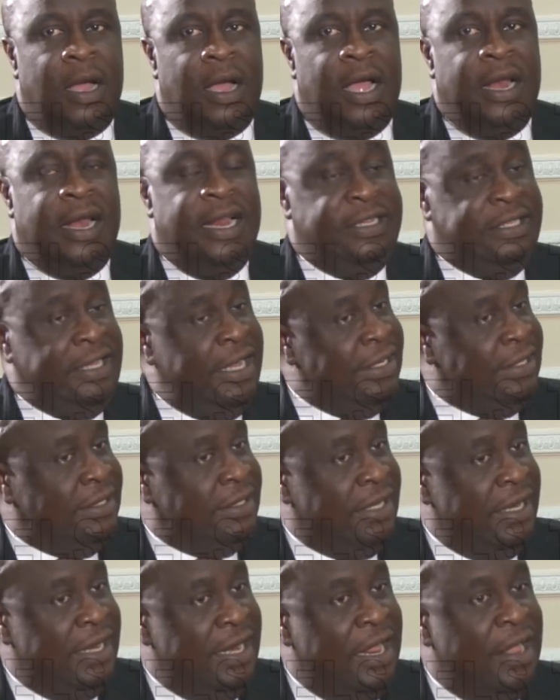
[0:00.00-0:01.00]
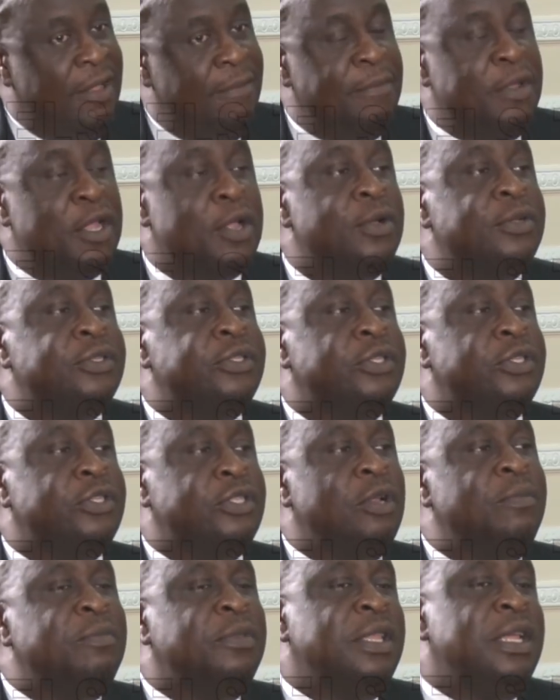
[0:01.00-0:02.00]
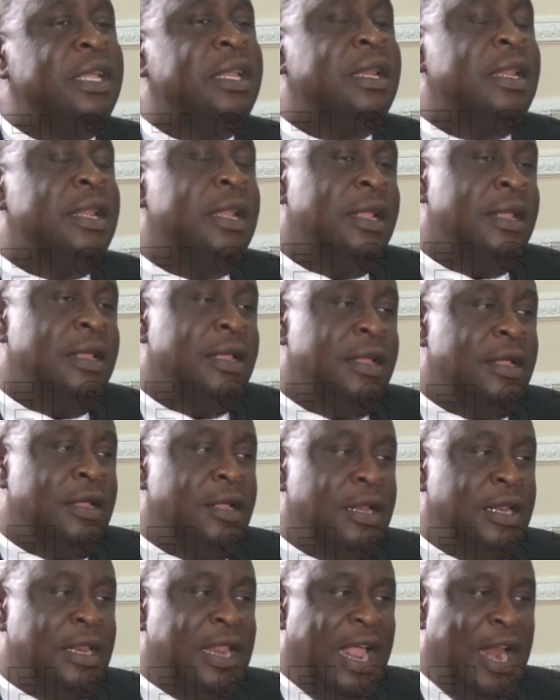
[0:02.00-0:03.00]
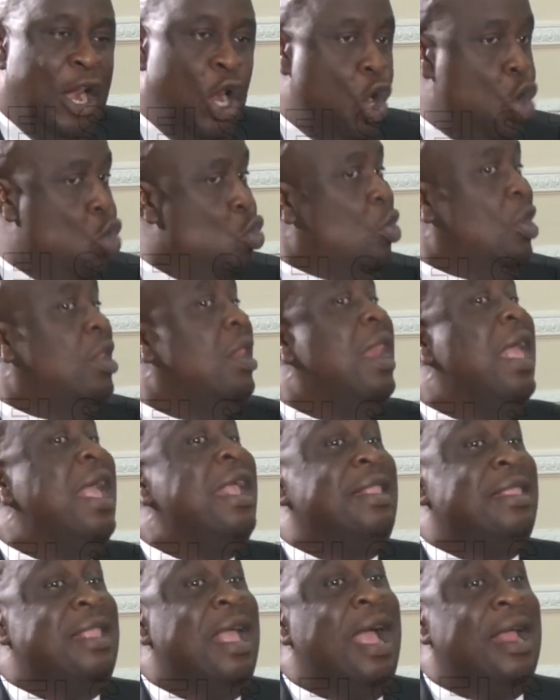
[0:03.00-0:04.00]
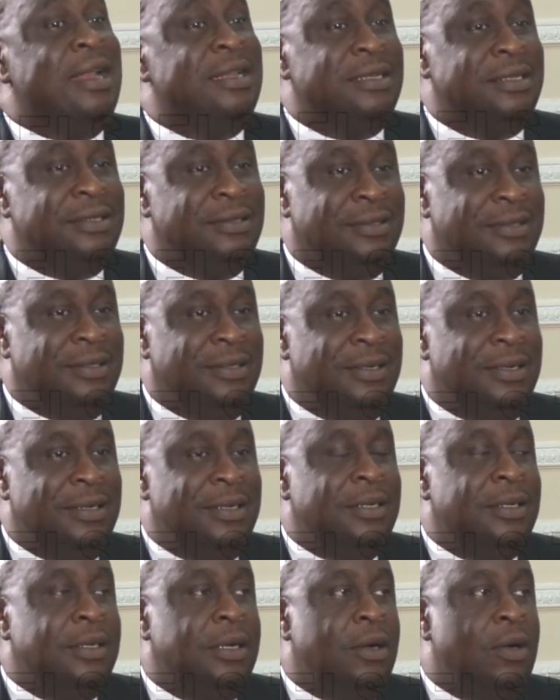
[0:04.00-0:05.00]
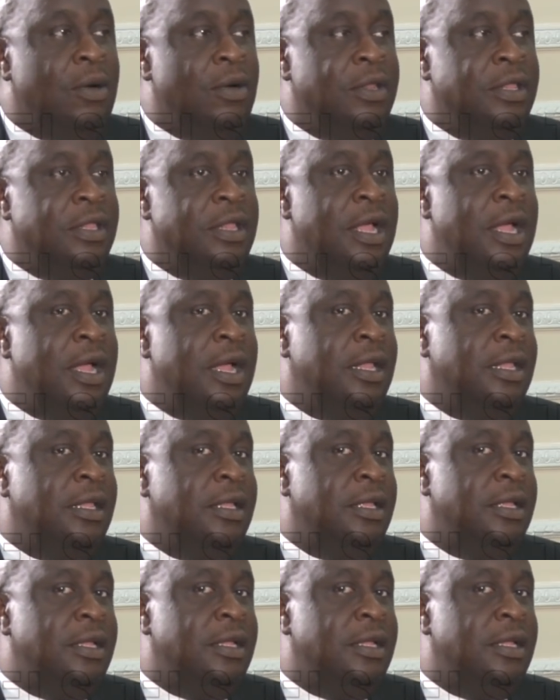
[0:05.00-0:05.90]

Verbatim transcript: And I say it's a name because something that looked like that under